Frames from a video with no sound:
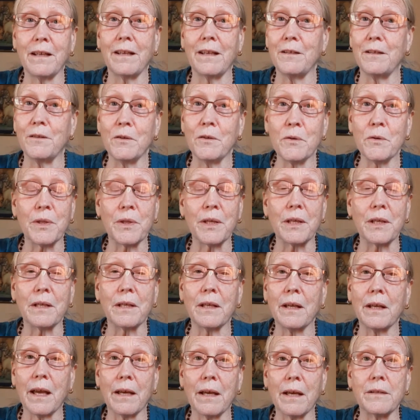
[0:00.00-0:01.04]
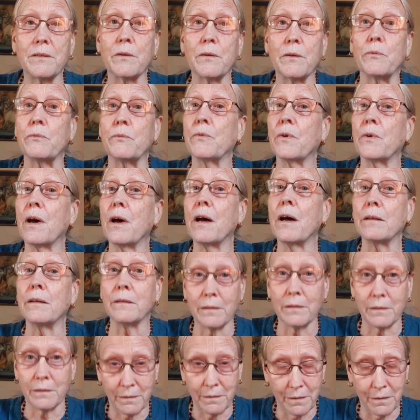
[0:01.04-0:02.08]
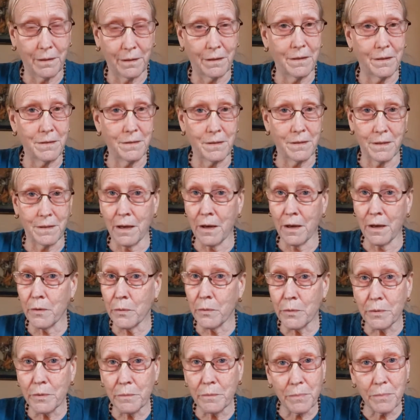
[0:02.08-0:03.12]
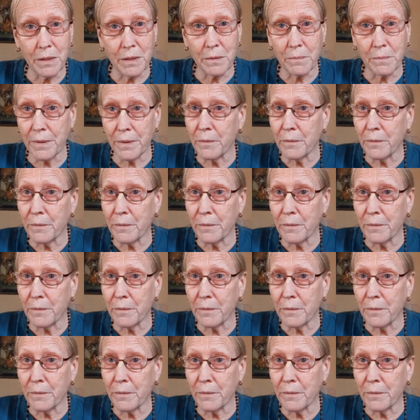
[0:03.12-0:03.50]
he knew that he had to run, because there would be